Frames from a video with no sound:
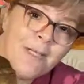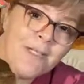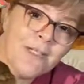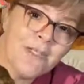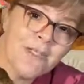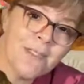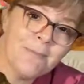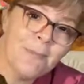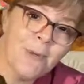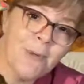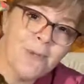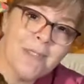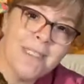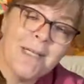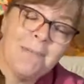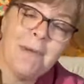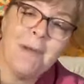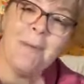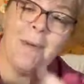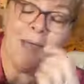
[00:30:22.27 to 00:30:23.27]
pictures and post
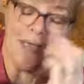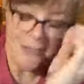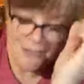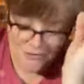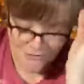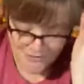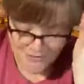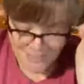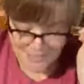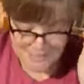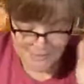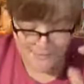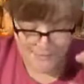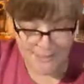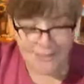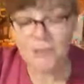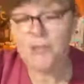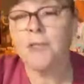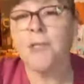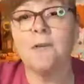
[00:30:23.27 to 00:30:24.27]
it on my page. So you guys,
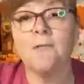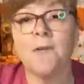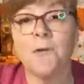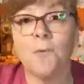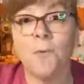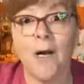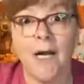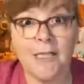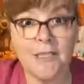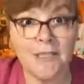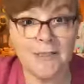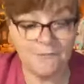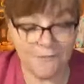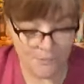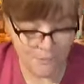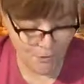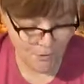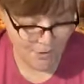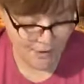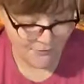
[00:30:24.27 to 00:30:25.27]
make sure if you're watching
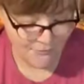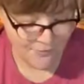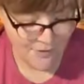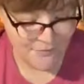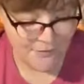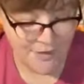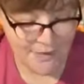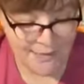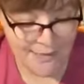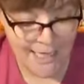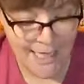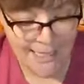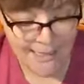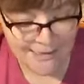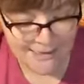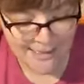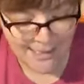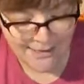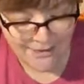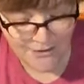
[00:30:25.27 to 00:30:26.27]
from Craft Around the
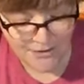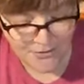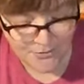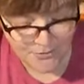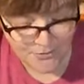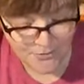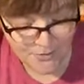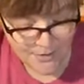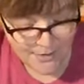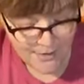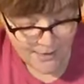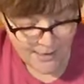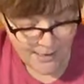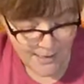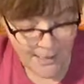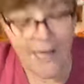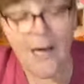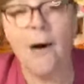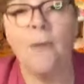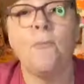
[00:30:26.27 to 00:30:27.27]
Clock that you
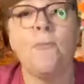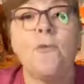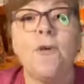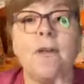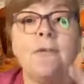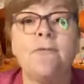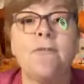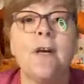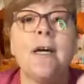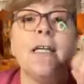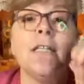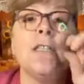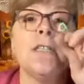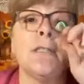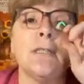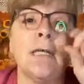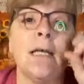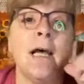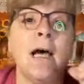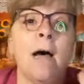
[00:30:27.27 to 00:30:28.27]

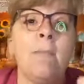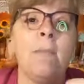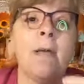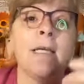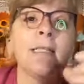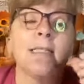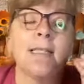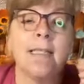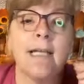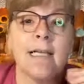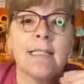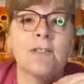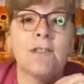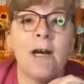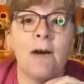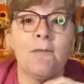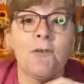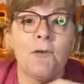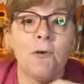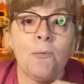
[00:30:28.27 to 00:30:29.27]
refresh, because the next
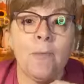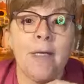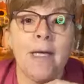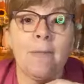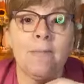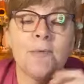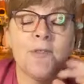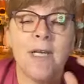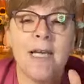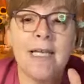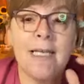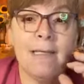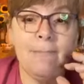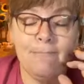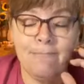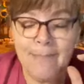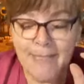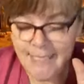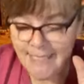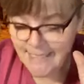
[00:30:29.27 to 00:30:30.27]
crafter will be up any
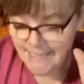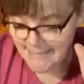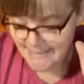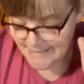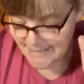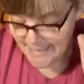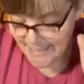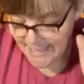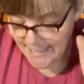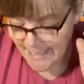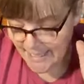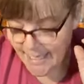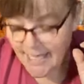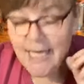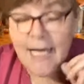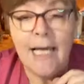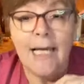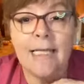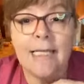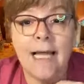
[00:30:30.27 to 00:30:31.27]
minute.
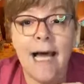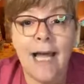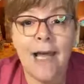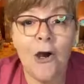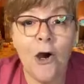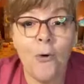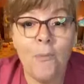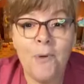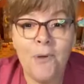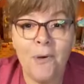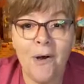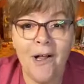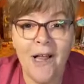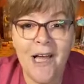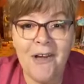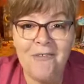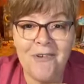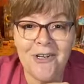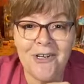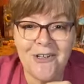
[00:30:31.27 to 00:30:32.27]
And I hope you all
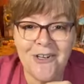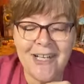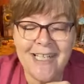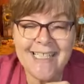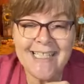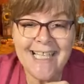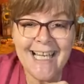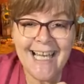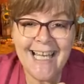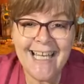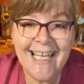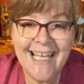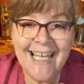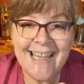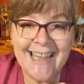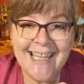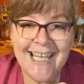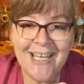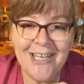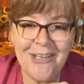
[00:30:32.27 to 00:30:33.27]
have a great day.
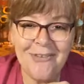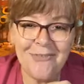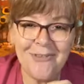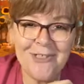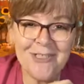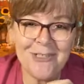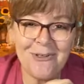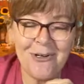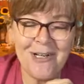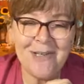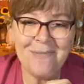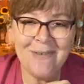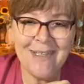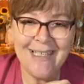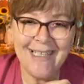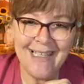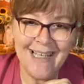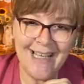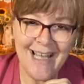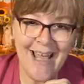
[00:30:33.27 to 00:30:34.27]
Thank you for joining
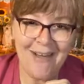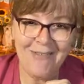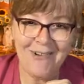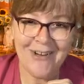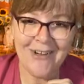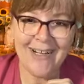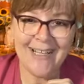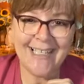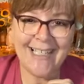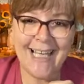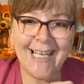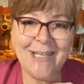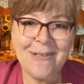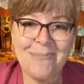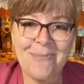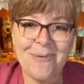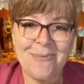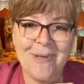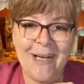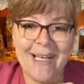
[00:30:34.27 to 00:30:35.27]
me. Have a great
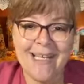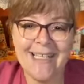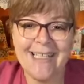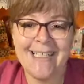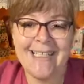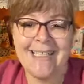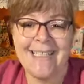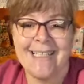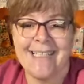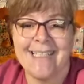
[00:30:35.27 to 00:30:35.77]
night. Bye-bye.